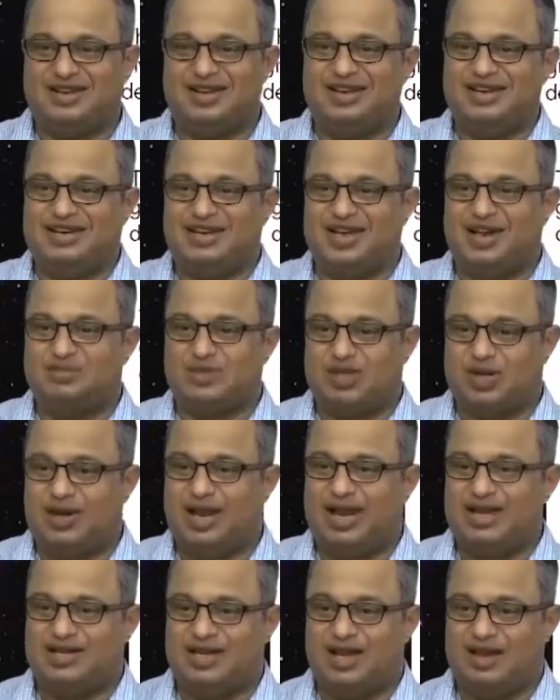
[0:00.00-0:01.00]
early times or
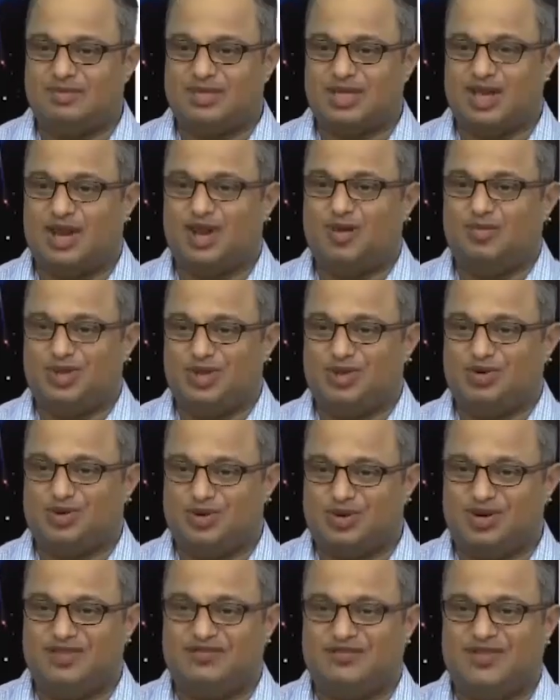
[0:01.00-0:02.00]
late times, allowing you
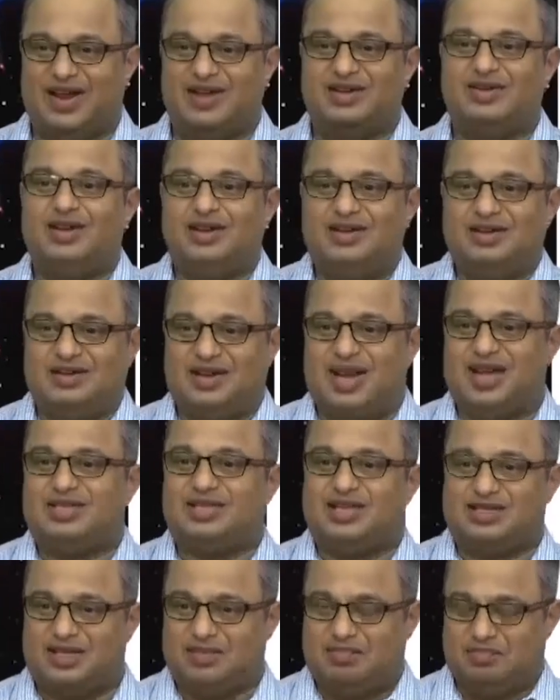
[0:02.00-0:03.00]
to define
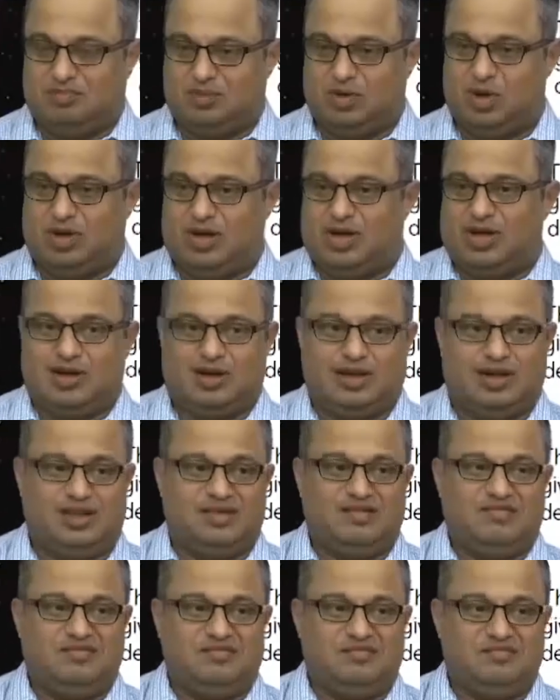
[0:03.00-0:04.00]
nice asymptotically
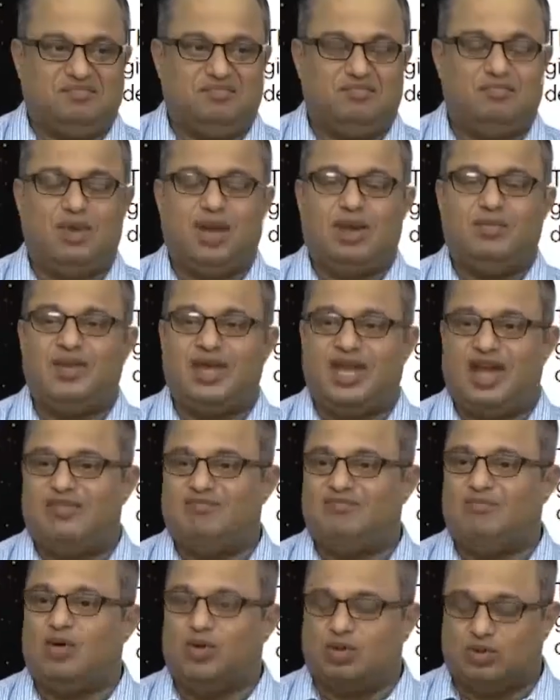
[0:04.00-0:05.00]
well
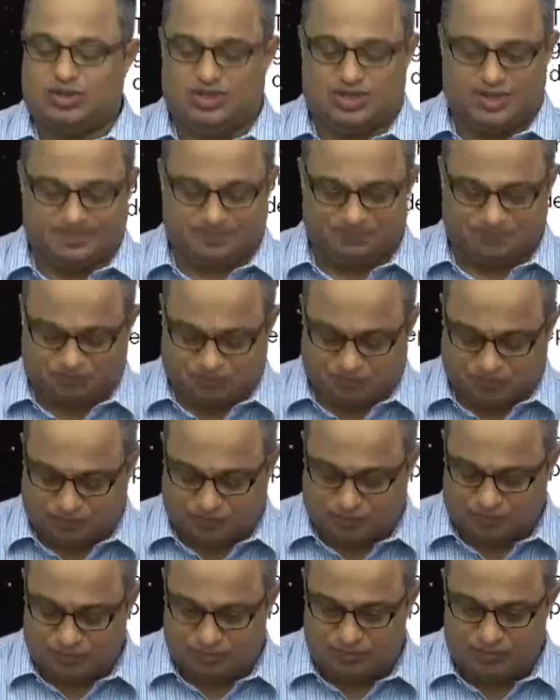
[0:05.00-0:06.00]
behaved modes.
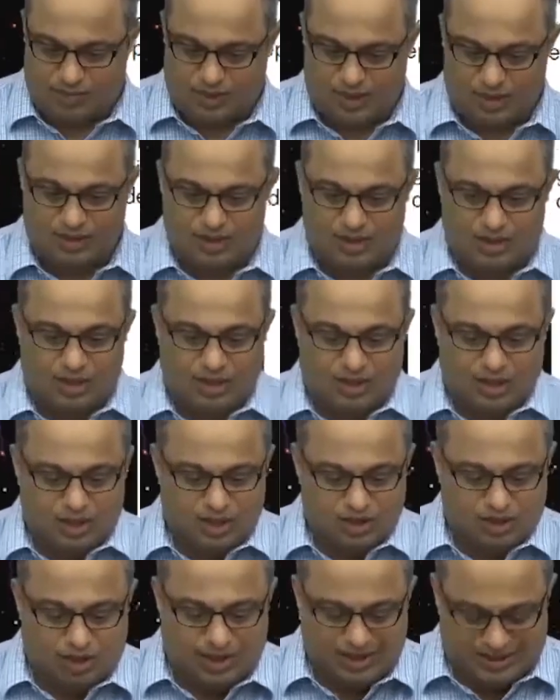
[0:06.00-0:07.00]

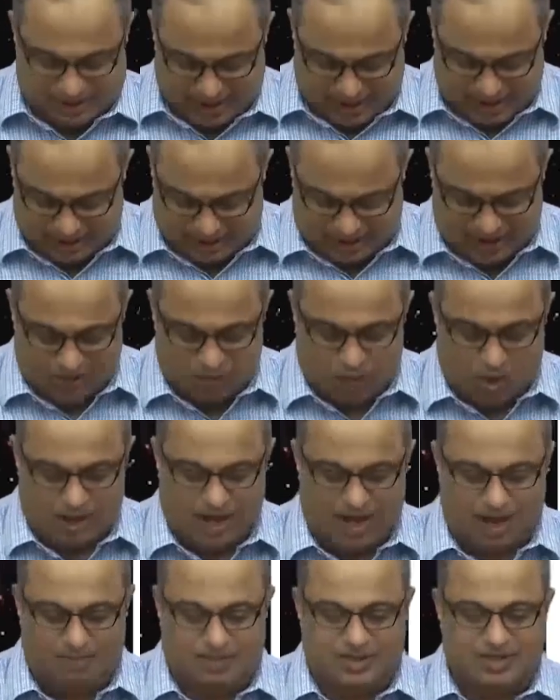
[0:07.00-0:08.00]
So, let us understand what
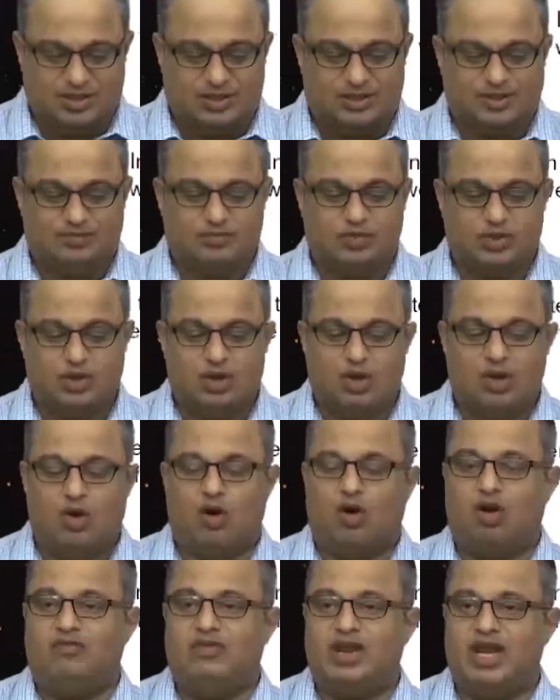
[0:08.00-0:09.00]
happens.
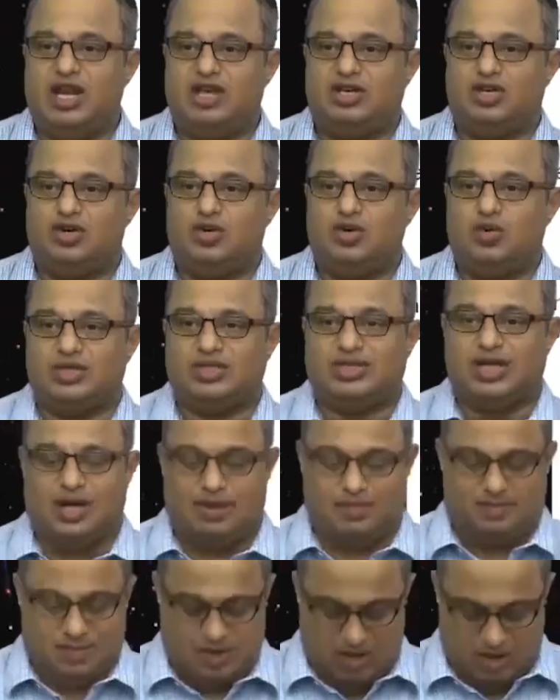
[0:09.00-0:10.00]
All we need to do is
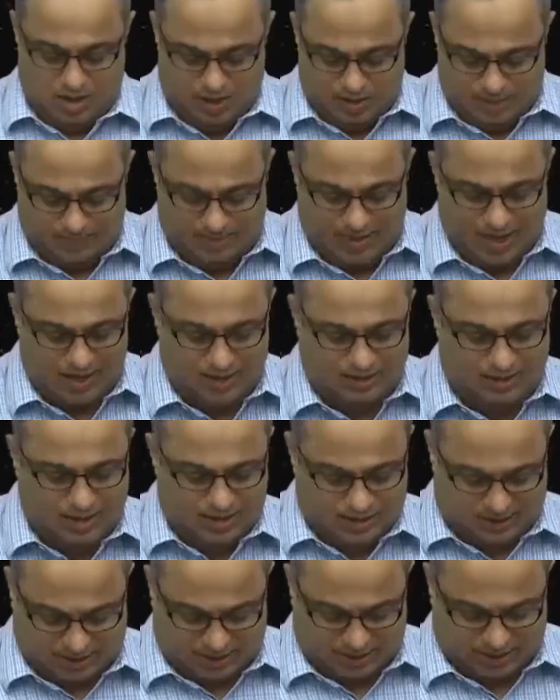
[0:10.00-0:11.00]
that plug
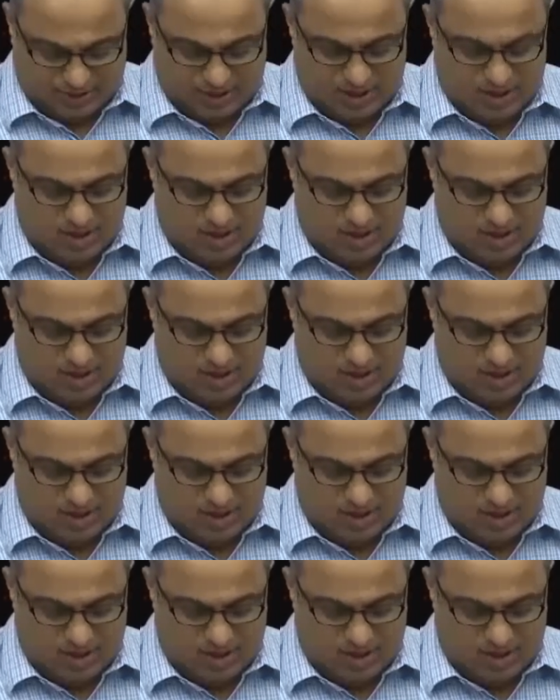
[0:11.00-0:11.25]
this